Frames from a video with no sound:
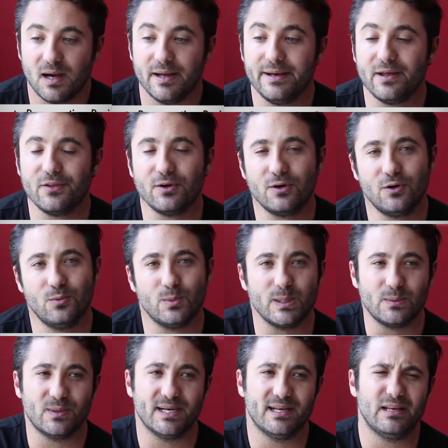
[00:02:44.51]
Another home
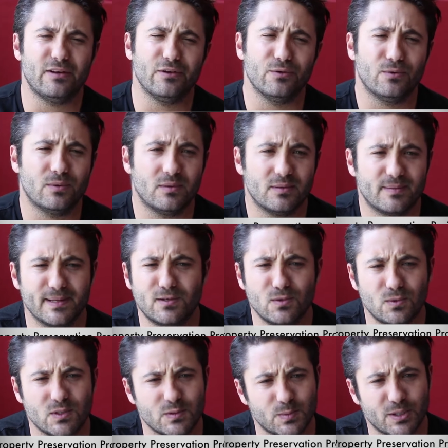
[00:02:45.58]
we went into, this
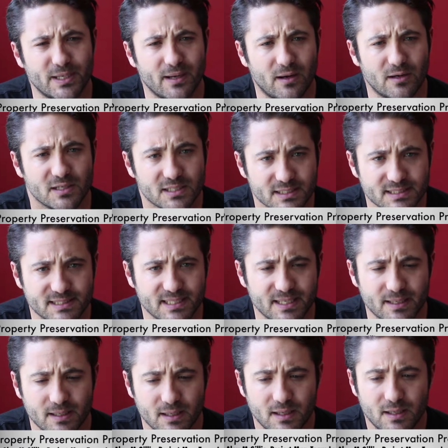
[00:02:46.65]
one was pretty hard to see.